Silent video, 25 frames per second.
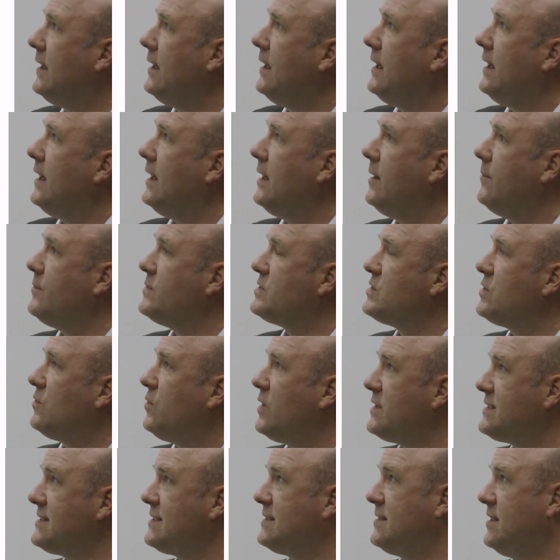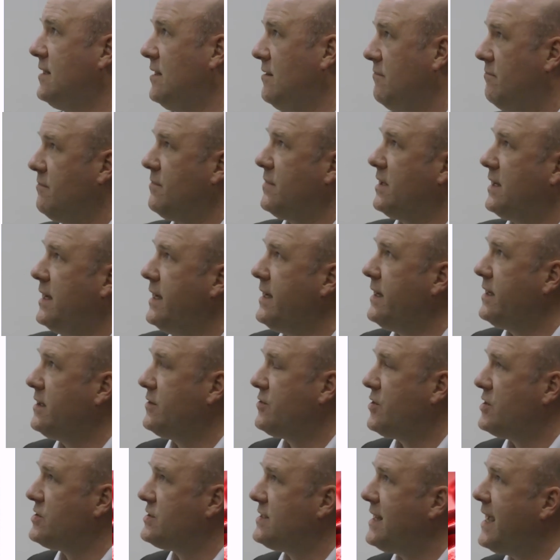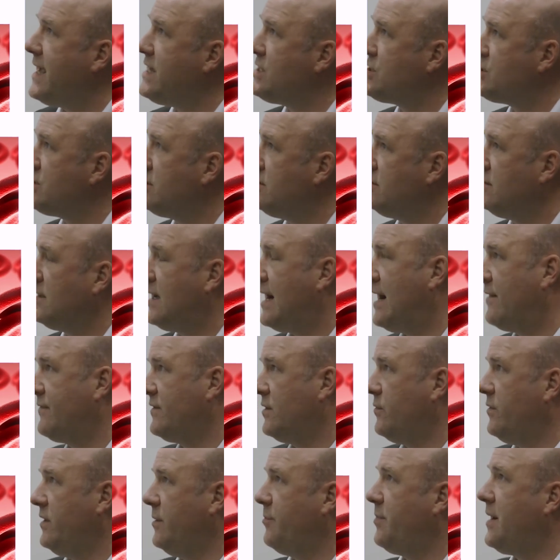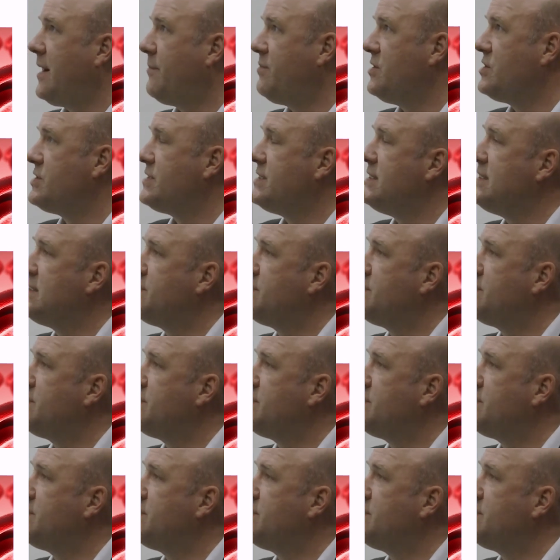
So what's the clinical translation? After we published these